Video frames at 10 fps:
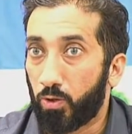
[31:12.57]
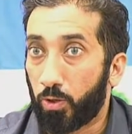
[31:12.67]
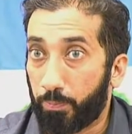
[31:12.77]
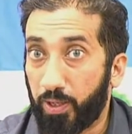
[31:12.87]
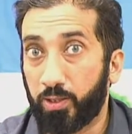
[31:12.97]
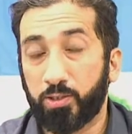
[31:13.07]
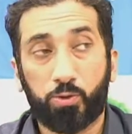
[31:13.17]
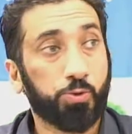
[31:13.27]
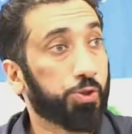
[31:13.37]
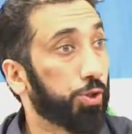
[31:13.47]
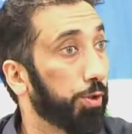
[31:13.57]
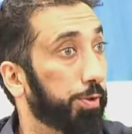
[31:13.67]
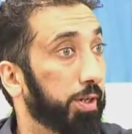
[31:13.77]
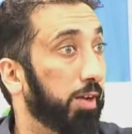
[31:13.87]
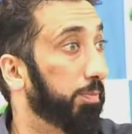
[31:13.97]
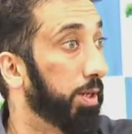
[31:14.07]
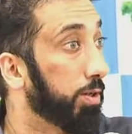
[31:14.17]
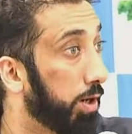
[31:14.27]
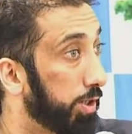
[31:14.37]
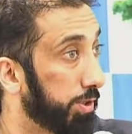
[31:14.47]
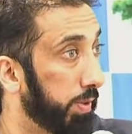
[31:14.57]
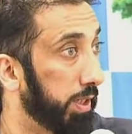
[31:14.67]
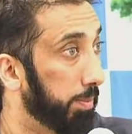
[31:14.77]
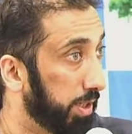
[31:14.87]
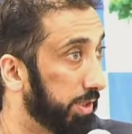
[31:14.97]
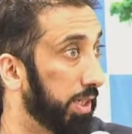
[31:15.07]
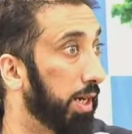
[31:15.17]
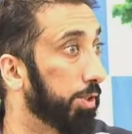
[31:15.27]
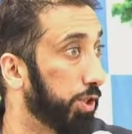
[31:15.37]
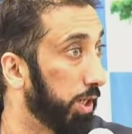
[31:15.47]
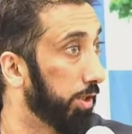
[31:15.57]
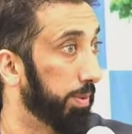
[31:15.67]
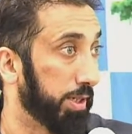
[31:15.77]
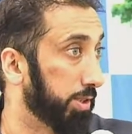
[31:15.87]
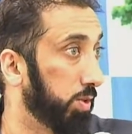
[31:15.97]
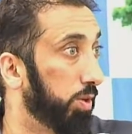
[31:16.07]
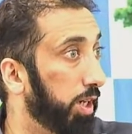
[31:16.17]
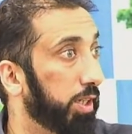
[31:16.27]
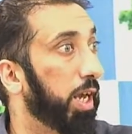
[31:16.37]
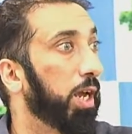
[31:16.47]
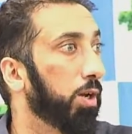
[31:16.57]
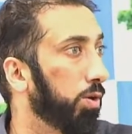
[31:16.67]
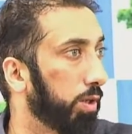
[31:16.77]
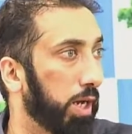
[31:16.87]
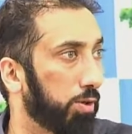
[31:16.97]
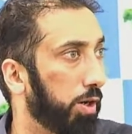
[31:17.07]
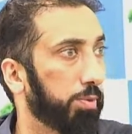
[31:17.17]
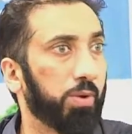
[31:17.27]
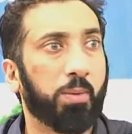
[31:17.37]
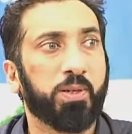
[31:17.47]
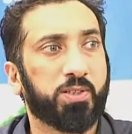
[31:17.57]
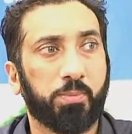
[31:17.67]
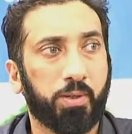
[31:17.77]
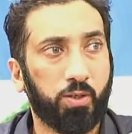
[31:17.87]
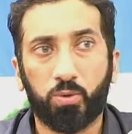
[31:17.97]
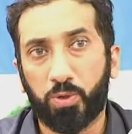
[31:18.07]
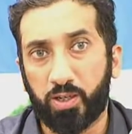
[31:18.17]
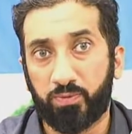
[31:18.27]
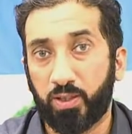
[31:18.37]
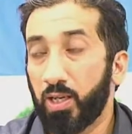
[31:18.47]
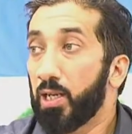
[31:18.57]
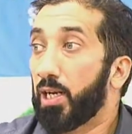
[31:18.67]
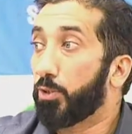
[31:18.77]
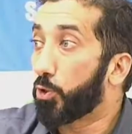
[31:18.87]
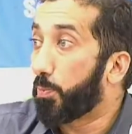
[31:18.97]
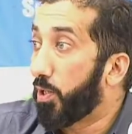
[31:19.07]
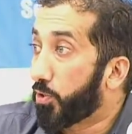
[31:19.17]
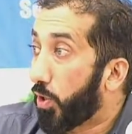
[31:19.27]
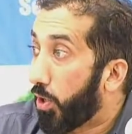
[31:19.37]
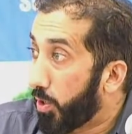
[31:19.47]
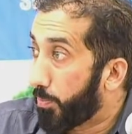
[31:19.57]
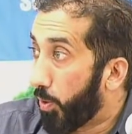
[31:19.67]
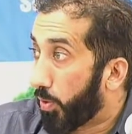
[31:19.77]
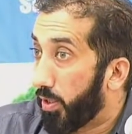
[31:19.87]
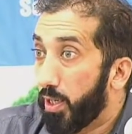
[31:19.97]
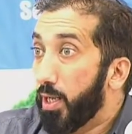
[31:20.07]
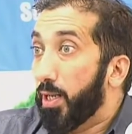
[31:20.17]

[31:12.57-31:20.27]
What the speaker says: or parents whose children have been incarcerated because they got jailed because they were in a gang or got caught robbing somebody or whatever. And those parents are heartbroken.